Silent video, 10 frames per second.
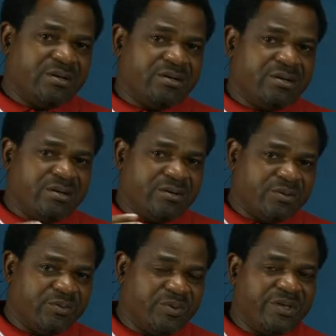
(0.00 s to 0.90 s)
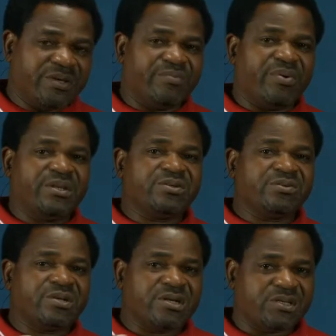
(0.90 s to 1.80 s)
within a
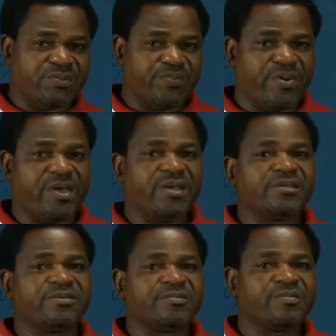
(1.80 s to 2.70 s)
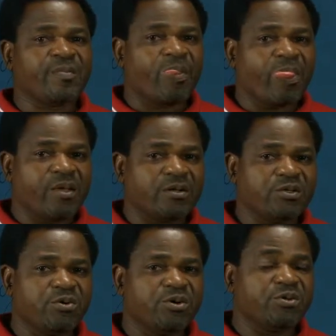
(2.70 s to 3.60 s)
particular space. So
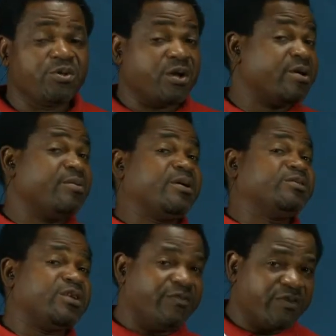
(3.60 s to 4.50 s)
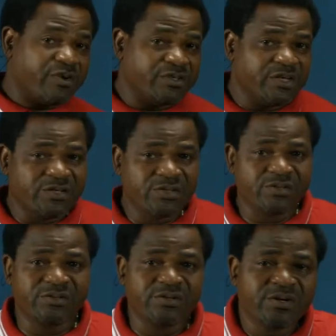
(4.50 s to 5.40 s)
when you're talking about traffic congestion,
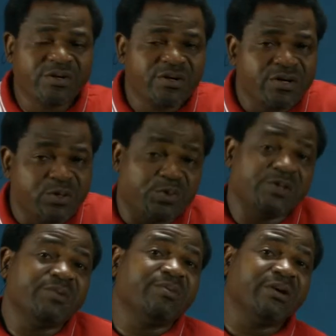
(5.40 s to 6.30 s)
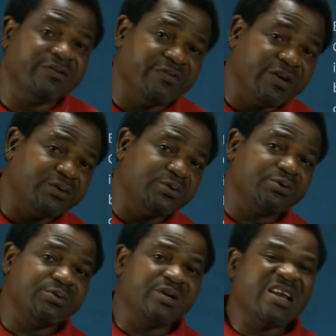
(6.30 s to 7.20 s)
you simply refer
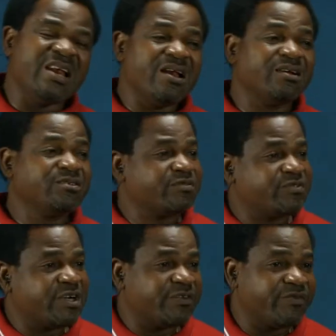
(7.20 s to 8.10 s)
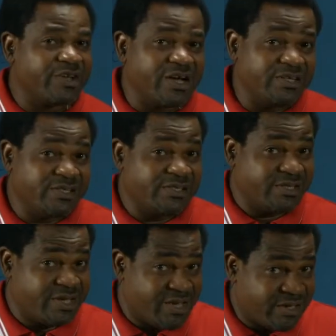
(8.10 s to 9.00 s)
to a lot of traffic. And in this
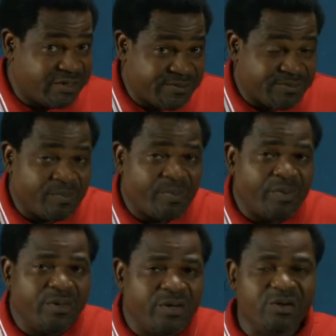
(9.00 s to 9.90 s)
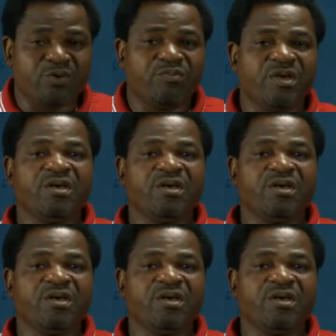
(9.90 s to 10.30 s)
case, it could be